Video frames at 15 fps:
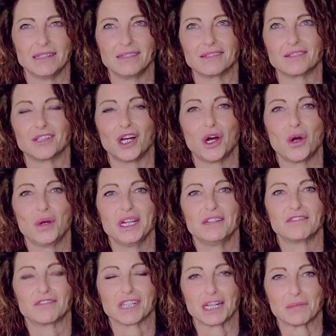low
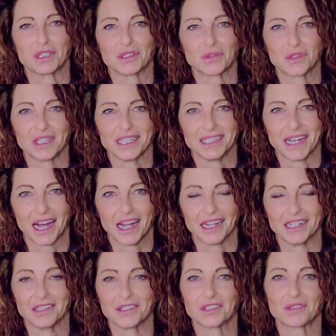inflammatory
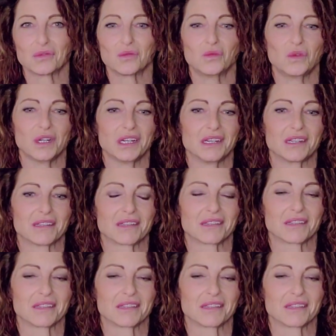diets, with,